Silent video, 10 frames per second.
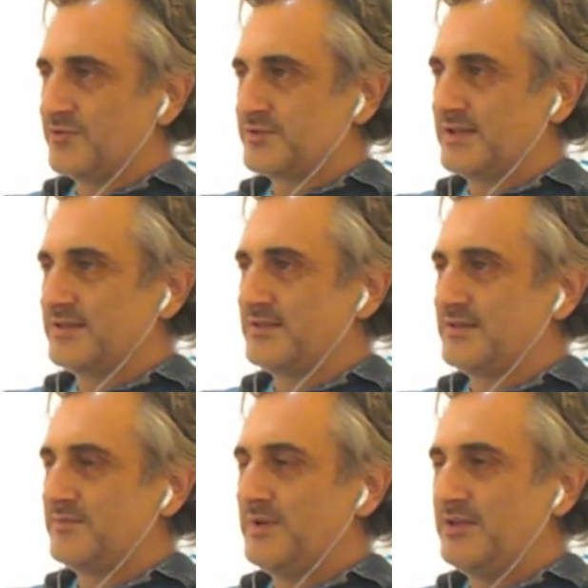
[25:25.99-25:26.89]

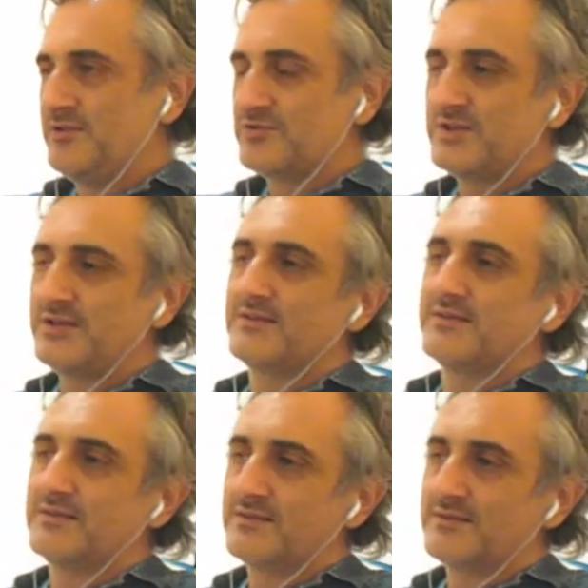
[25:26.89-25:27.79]
constructed by
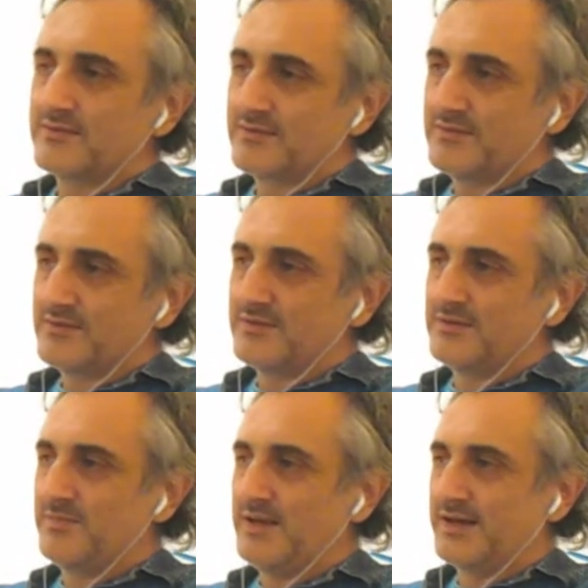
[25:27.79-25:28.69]
using
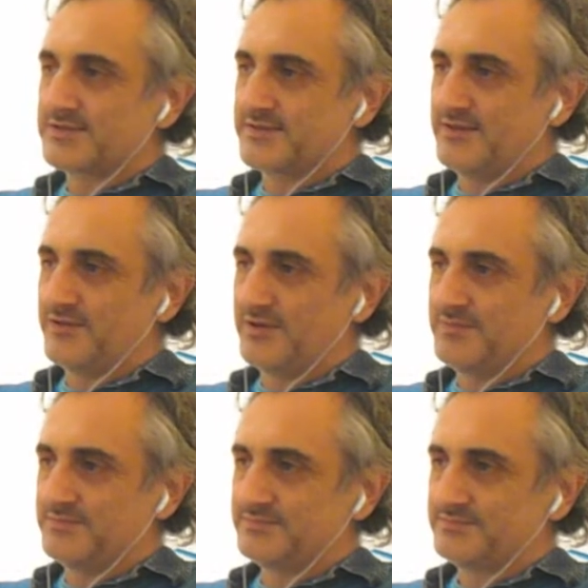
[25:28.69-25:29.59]
the Miller's
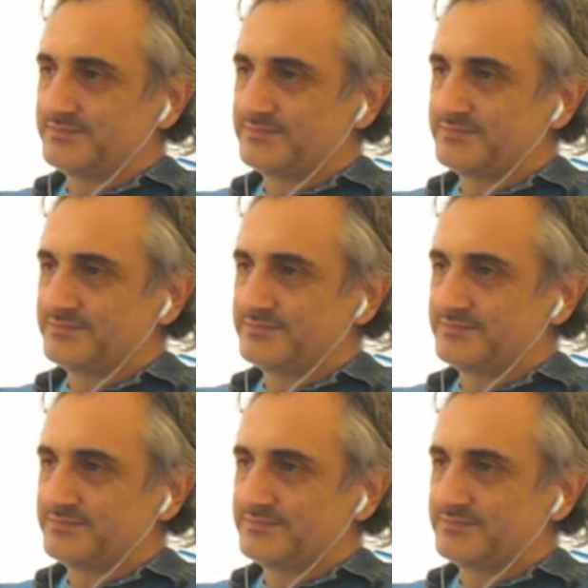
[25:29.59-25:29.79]
theorem.